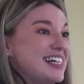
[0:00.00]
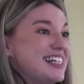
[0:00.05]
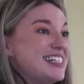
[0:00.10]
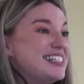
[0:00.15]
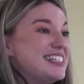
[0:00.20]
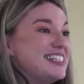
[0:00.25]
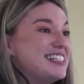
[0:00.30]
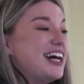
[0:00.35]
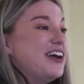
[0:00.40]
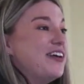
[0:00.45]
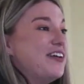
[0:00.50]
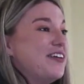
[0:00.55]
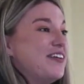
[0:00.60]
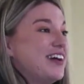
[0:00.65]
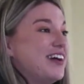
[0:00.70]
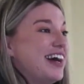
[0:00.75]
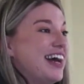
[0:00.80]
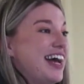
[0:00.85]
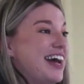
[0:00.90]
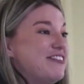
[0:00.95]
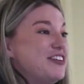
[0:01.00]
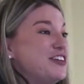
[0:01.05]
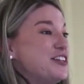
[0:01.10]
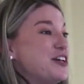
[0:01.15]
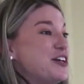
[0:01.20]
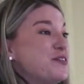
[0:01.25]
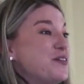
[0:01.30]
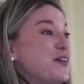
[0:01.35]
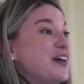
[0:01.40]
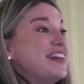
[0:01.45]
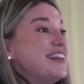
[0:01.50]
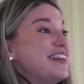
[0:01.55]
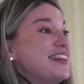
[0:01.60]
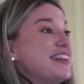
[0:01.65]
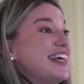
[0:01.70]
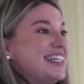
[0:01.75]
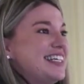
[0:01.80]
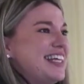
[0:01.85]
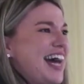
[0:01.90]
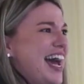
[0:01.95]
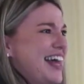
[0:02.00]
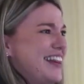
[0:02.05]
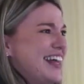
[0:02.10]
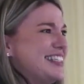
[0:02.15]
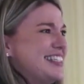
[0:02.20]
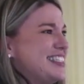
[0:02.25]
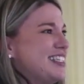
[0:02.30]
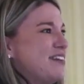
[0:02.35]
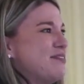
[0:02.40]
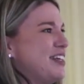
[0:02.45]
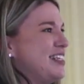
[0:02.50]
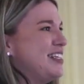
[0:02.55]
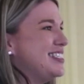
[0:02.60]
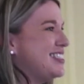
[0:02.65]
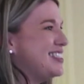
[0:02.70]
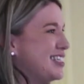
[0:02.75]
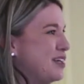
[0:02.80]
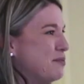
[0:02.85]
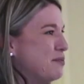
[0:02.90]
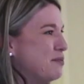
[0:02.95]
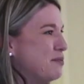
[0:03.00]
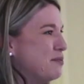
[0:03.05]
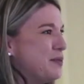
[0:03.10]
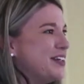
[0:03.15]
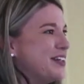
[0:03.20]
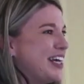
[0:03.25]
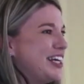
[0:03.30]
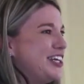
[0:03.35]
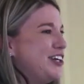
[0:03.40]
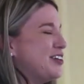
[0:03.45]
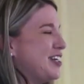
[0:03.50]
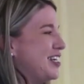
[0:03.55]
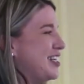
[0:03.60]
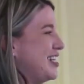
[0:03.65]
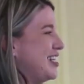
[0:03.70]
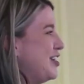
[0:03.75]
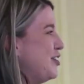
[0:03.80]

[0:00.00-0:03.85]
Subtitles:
So if you do one thing today, that's something simple that you can do.